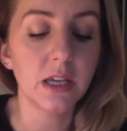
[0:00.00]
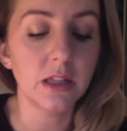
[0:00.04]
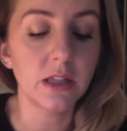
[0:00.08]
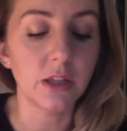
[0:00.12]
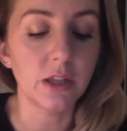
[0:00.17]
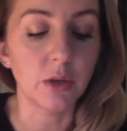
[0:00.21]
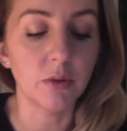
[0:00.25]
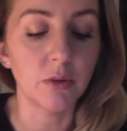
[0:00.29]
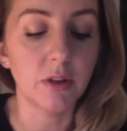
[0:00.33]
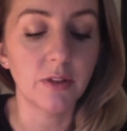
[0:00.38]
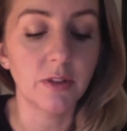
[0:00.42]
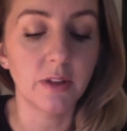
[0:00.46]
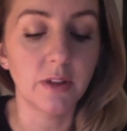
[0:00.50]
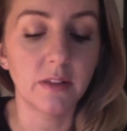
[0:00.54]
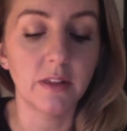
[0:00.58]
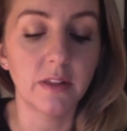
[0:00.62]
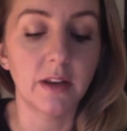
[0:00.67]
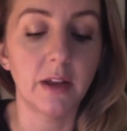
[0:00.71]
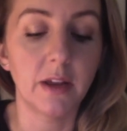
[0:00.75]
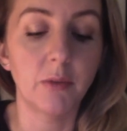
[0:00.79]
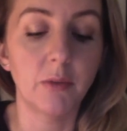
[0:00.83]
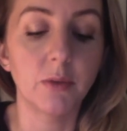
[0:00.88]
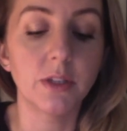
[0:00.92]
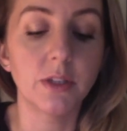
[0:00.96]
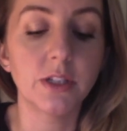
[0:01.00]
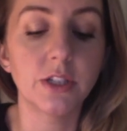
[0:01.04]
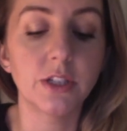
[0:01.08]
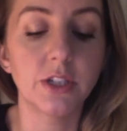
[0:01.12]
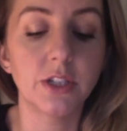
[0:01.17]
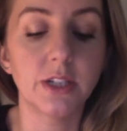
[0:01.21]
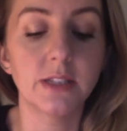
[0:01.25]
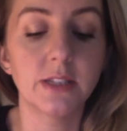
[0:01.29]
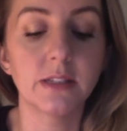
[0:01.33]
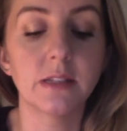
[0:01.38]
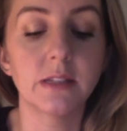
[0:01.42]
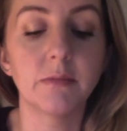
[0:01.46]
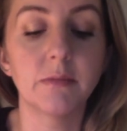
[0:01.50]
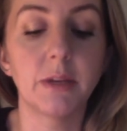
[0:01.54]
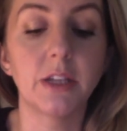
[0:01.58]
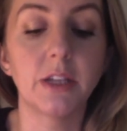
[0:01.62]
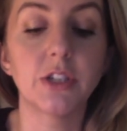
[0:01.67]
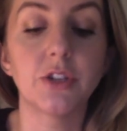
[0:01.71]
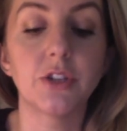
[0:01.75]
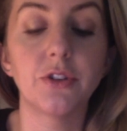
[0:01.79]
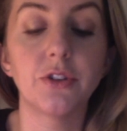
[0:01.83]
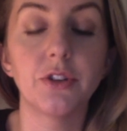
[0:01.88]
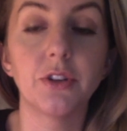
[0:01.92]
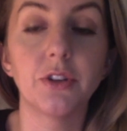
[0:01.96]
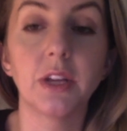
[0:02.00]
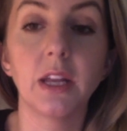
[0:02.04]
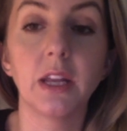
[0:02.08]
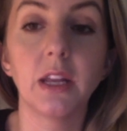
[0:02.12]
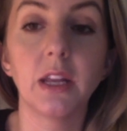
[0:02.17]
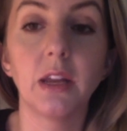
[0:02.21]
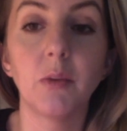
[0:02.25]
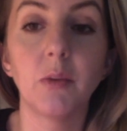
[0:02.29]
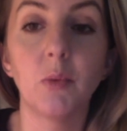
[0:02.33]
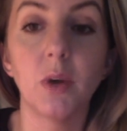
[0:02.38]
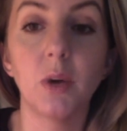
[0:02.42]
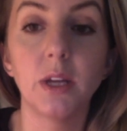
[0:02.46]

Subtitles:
The only thing that I would suggest is make sure you're getting